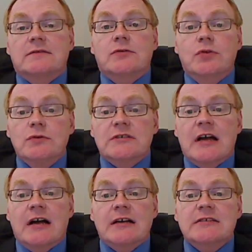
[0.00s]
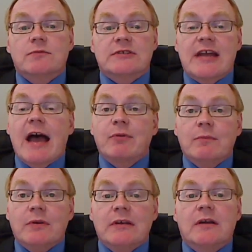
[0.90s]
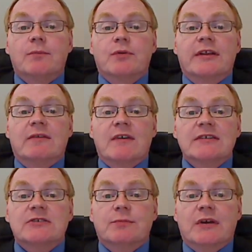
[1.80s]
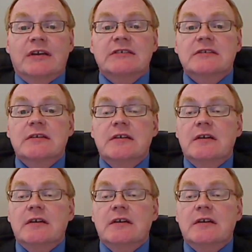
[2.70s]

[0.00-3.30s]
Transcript: two stocks, which happen to be complete investor picks,